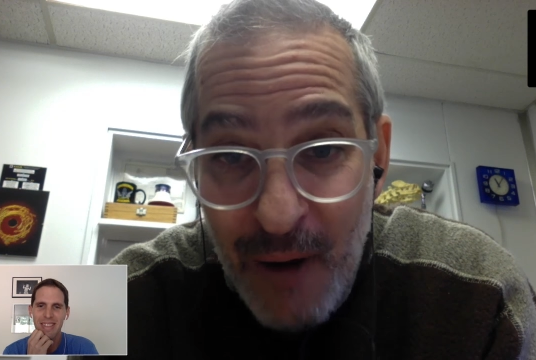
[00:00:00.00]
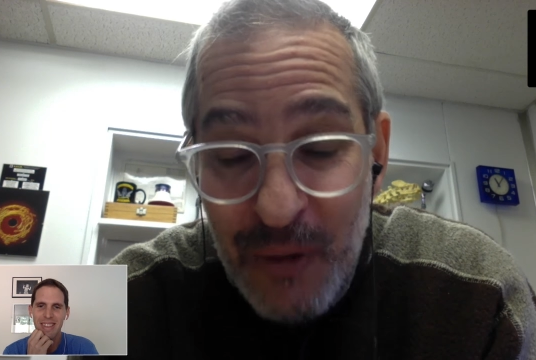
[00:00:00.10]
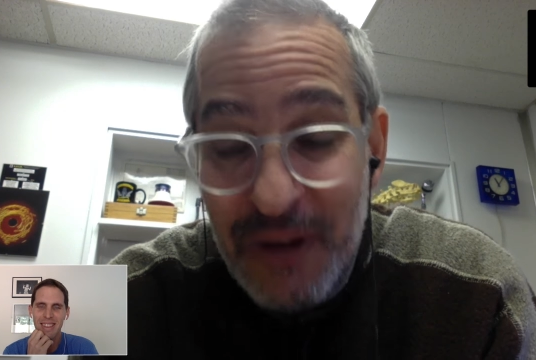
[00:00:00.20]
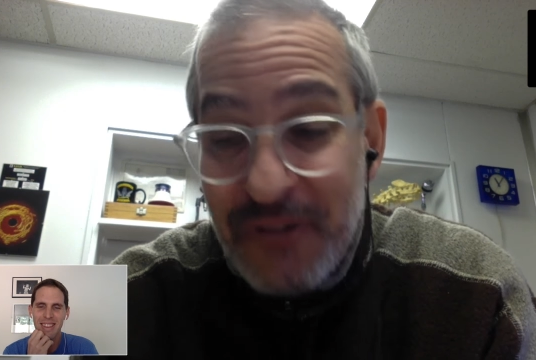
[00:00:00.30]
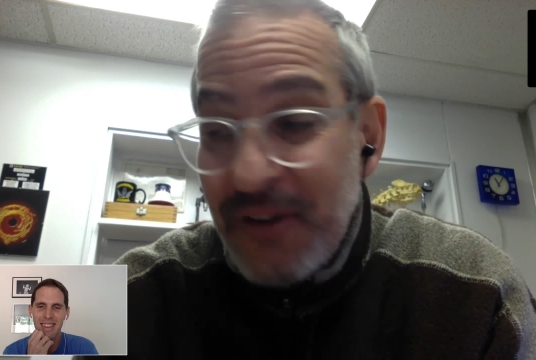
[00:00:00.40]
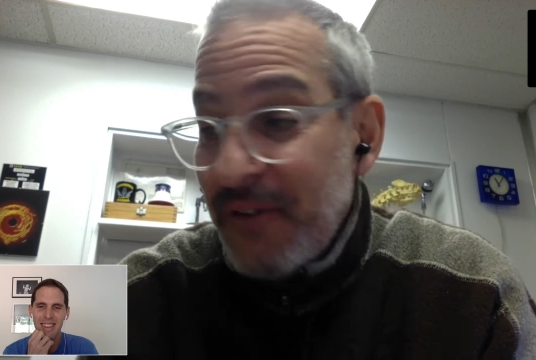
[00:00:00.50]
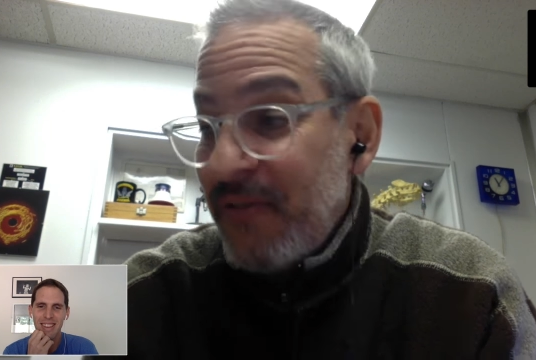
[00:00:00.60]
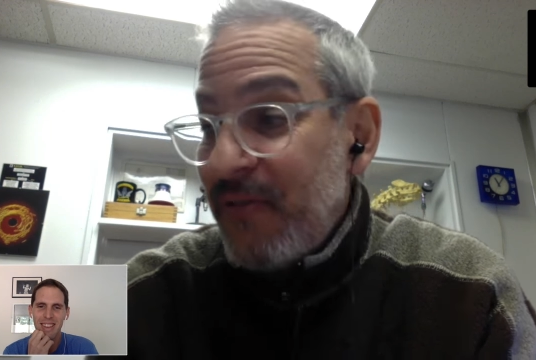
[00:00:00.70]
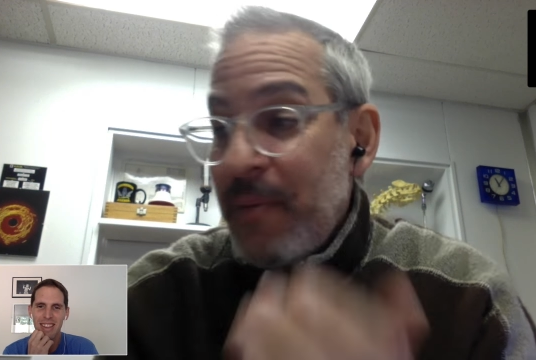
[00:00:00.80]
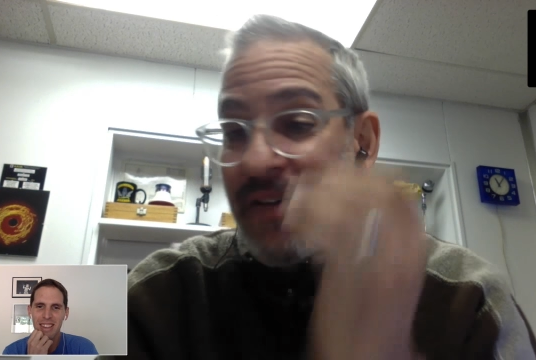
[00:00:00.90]
Speaker 1: Well,
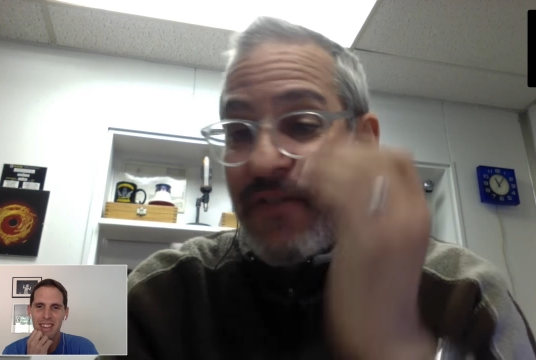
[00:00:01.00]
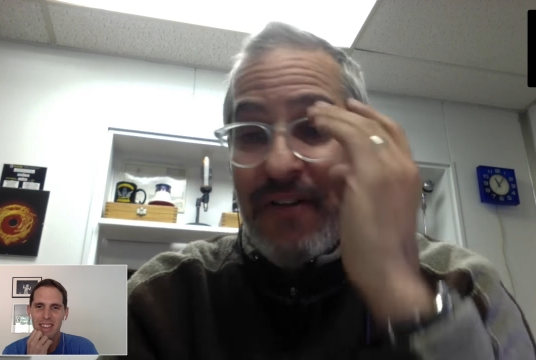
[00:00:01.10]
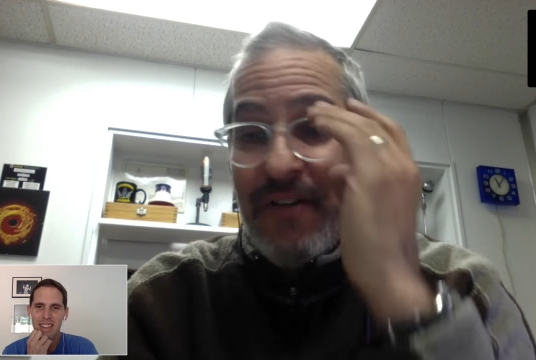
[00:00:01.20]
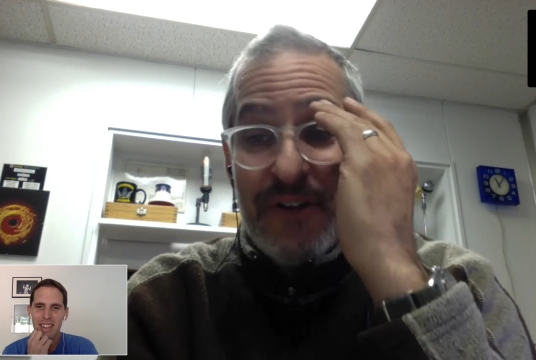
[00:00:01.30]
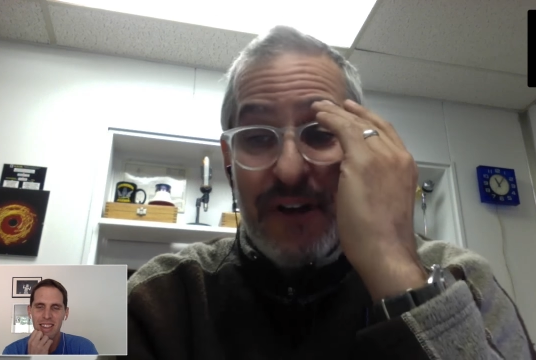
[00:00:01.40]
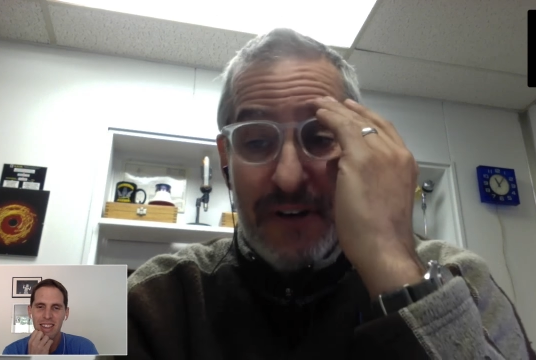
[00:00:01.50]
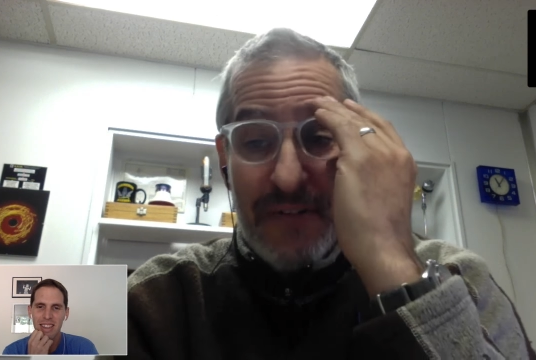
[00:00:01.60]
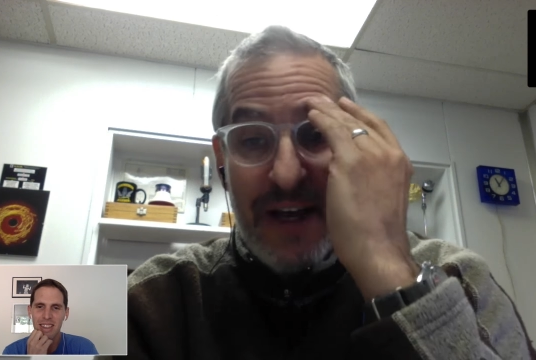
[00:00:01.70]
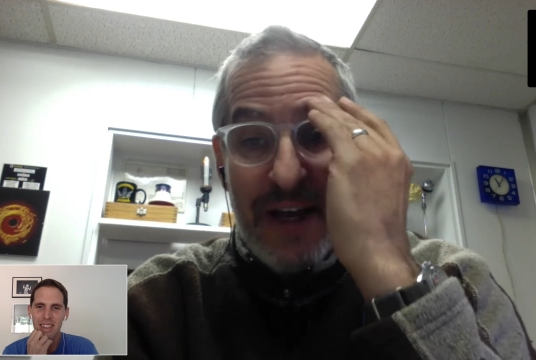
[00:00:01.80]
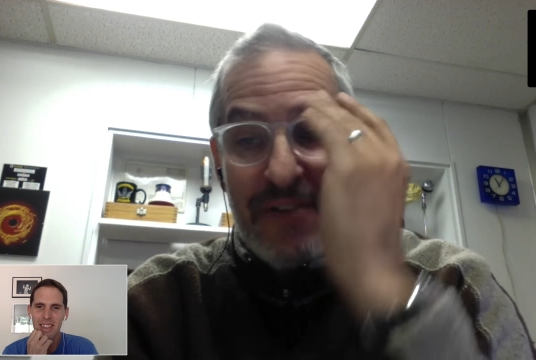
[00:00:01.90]
so 4x5
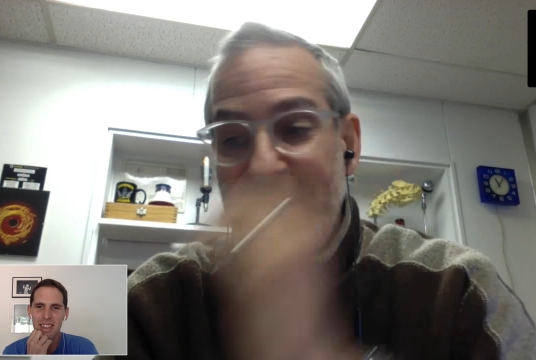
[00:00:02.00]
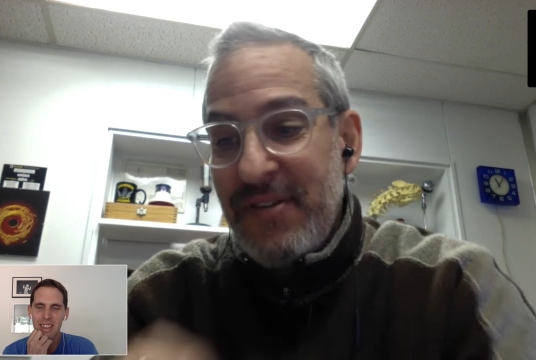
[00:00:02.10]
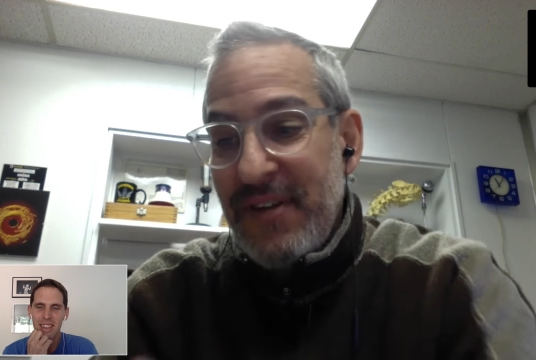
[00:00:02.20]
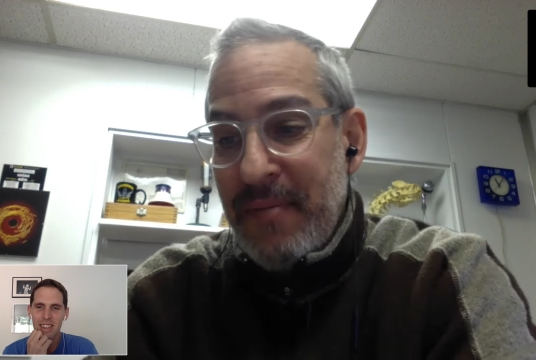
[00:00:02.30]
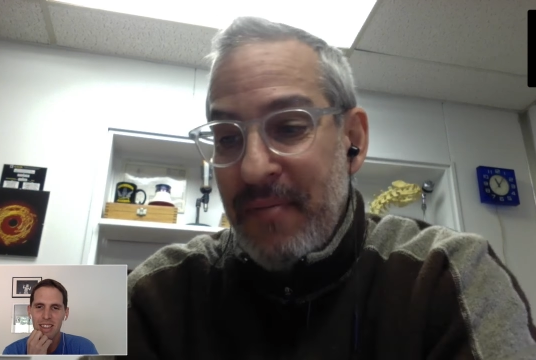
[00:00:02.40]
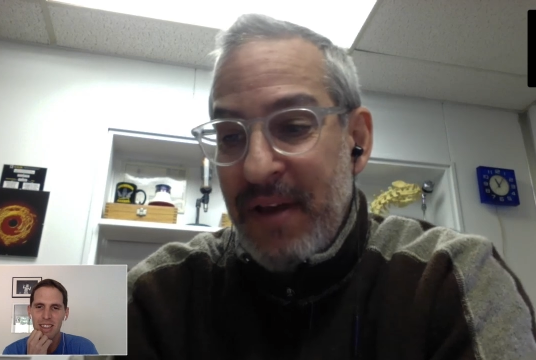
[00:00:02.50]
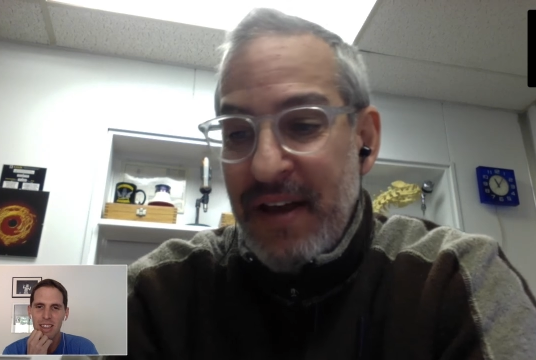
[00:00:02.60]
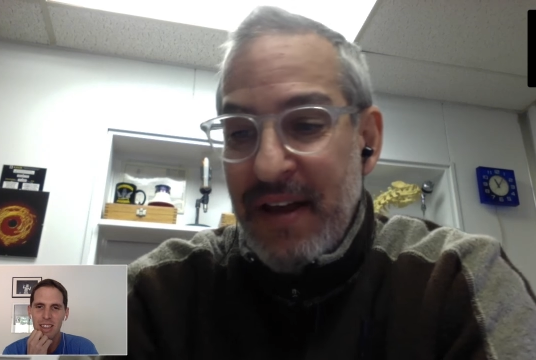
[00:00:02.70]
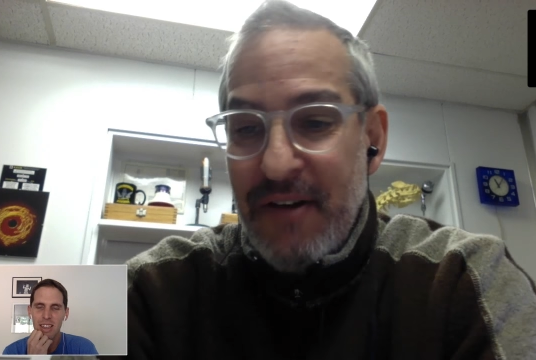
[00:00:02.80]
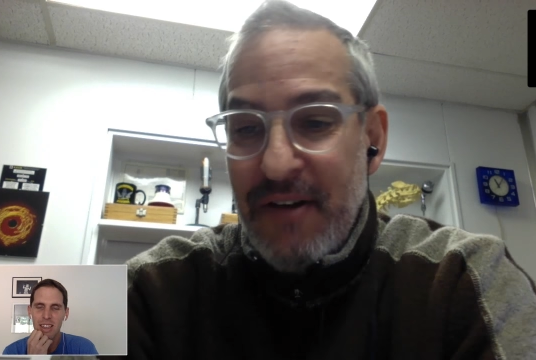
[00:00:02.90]
photography has that same
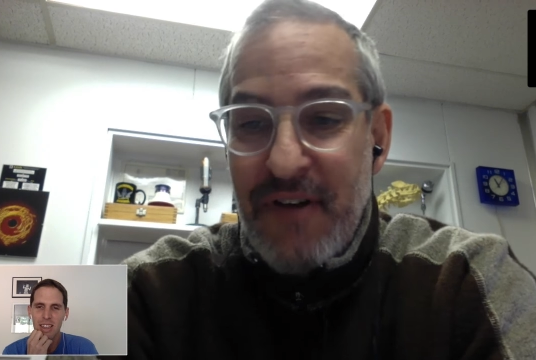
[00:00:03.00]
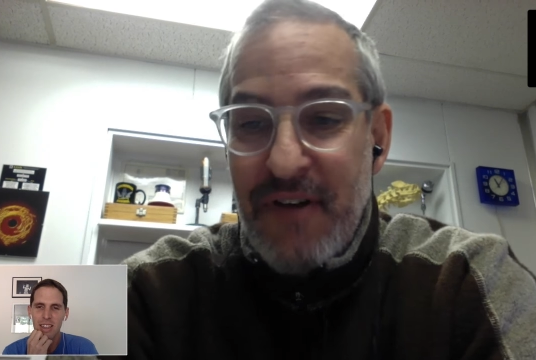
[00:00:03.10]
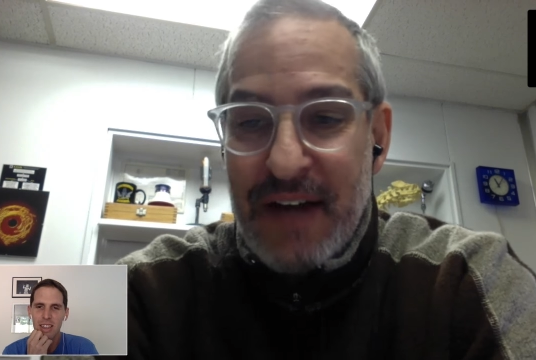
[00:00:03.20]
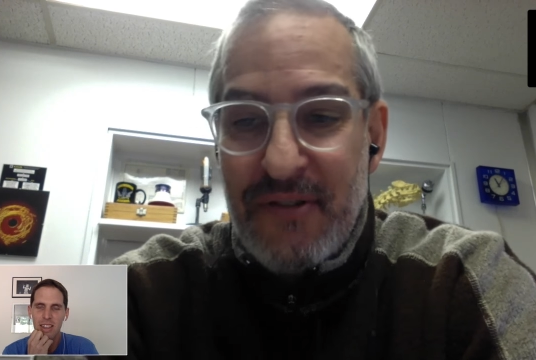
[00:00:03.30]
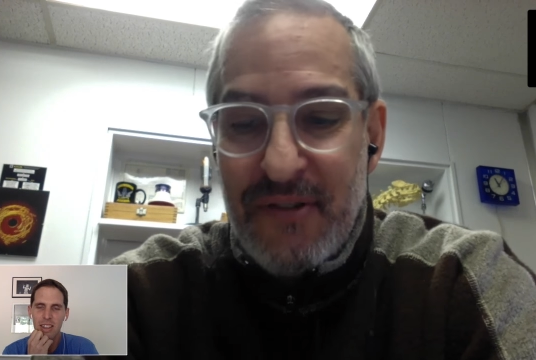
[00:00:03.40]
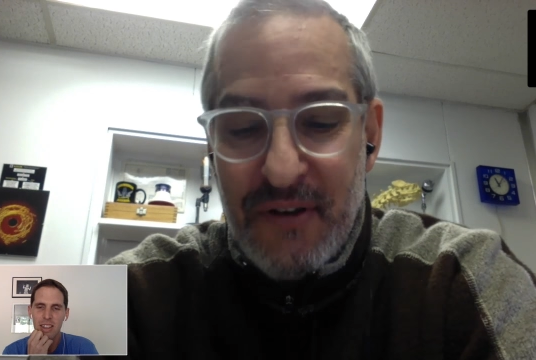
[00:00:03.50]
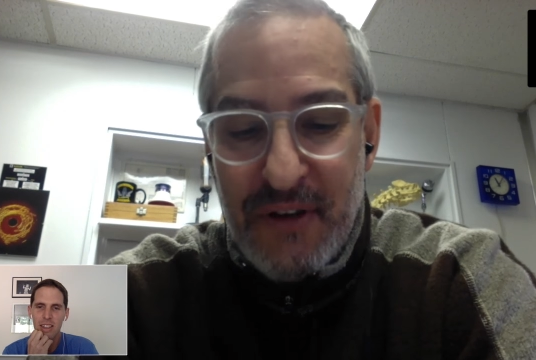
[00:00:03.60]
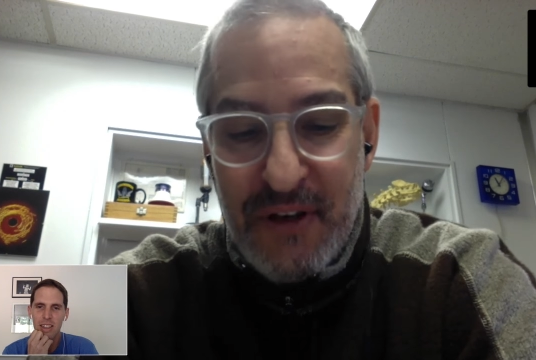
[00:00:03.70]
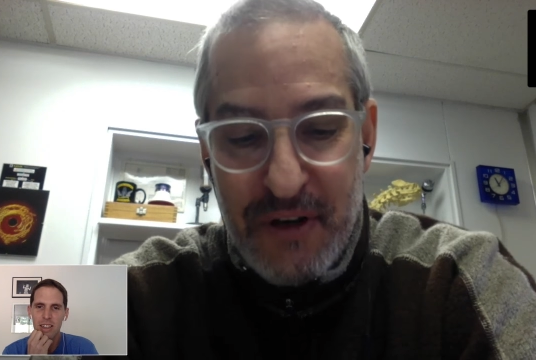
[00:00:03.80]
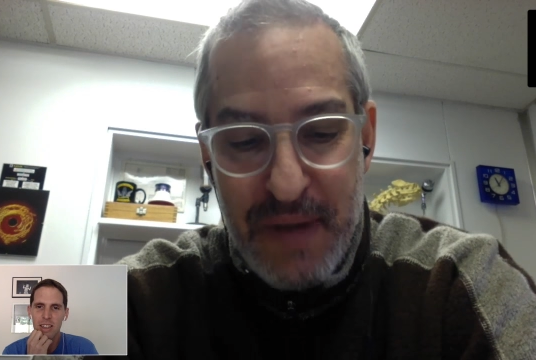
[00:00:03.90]
effect. So
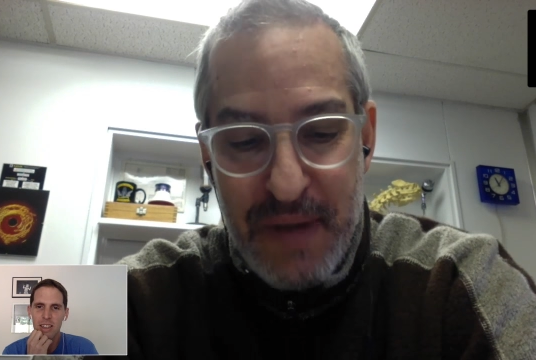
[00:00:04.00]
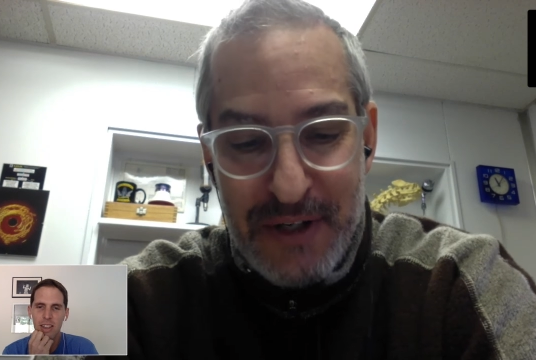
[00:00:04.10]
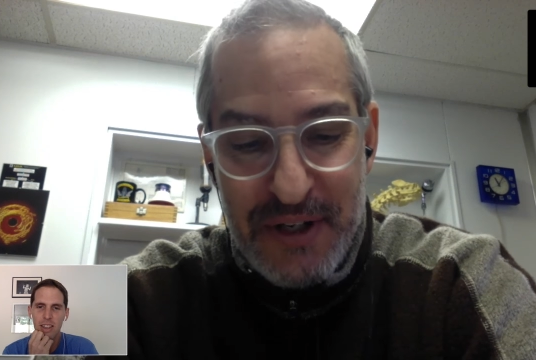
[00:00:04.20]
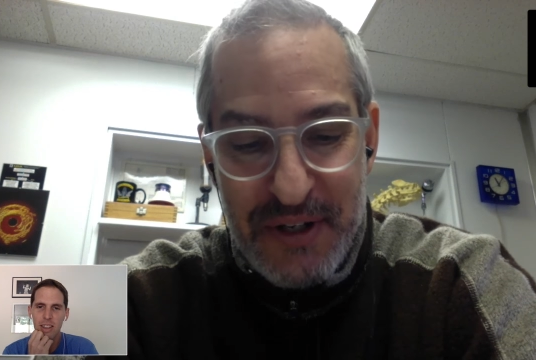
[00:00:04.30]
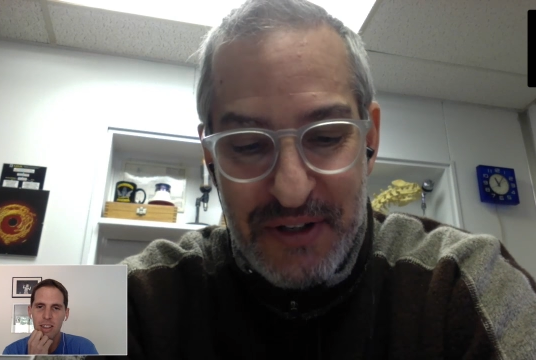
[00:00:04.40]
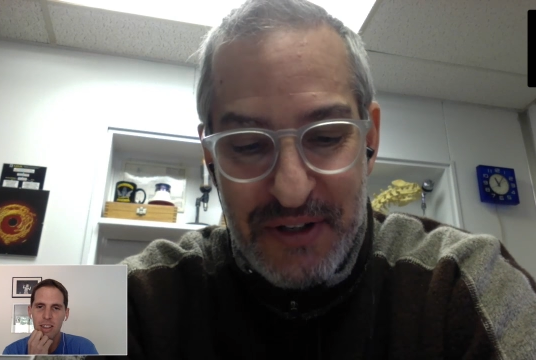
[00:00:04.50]
you can imagine